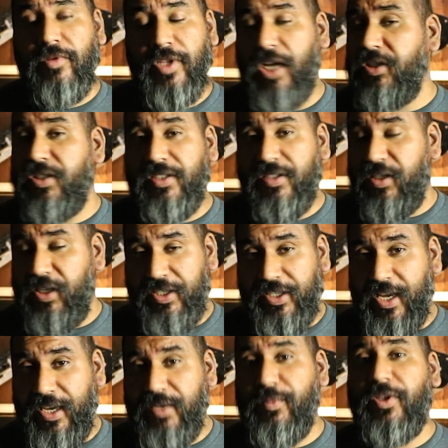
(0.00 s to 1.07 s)
not just the
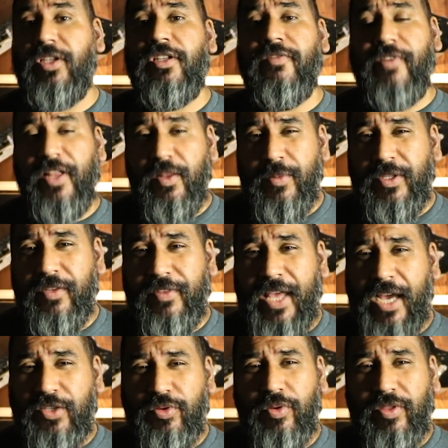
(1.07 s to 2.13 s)
design, but the development of the
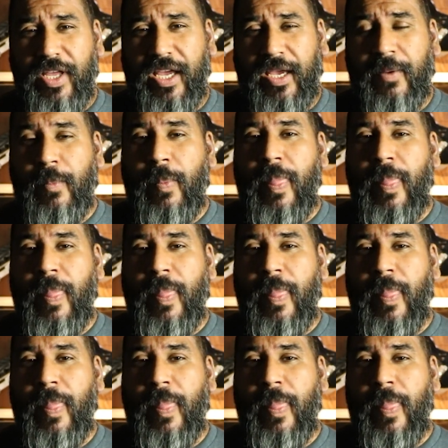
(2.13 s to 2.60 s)
actual thing,